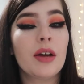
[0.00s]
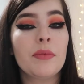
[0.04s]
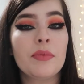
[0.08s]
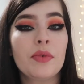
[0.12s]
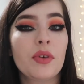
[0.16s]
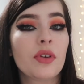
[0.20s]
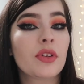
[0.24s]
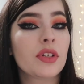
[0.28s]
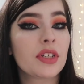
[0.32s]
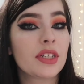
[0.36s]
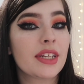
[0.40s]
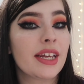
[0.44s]
I'm
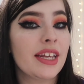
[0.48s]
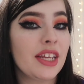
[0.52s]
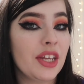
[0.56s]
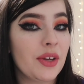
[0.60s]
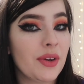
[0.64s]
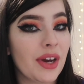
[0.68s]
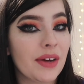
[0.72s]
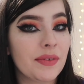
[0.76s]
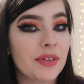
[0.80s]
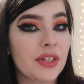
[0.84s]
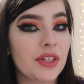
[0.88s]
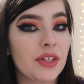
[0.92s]
not saying
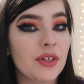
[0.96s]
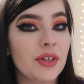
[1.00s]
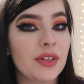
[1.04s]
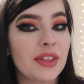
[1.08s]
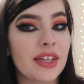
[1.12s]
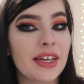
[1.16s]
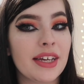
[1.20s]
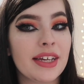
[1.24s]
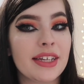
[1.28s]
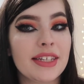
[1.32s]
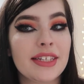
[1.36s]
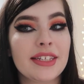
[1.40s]
you have to do
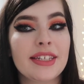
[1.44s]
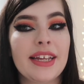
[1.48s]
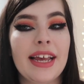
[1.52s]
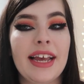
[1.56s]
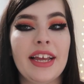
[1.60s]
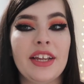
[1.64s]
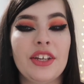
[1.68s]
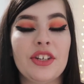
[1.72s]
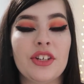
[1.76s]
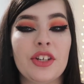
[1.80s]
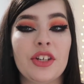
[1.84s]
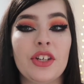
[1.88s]
this
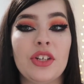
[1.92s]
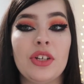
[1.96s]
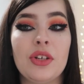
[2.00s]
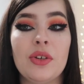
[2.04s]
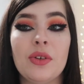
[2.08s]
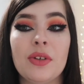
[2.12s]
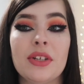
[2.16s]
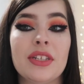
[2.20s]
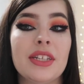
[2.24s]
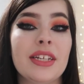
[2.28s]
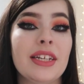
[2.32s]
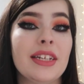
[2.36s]
and
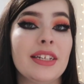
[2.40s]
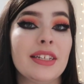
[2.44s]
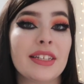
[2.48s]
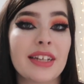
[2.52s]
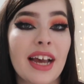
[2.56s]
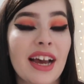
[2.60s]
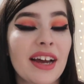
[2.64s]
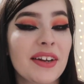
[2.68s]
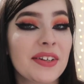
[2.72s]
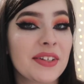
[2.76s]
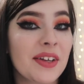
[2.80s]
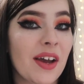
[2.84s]
use the
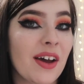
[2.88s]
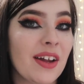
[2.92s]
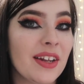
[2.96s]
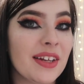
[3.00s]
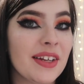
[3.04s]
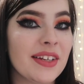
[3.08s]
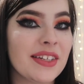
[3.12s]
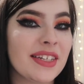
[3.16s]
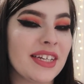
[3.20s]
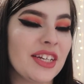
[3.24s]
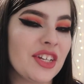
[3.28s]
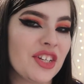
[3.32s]
exact
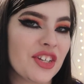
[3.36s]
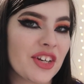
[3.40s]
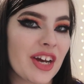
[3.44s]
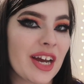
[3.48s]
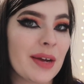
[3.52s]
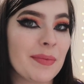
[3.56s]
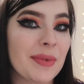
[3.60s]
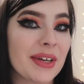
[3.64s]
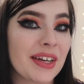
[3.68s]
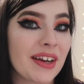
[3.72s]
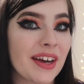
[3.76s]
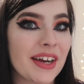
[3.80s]
colours each
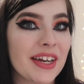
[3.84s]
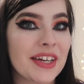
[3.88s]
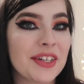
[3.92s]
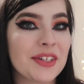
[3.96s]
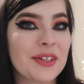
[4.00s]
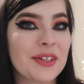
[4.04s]
time like I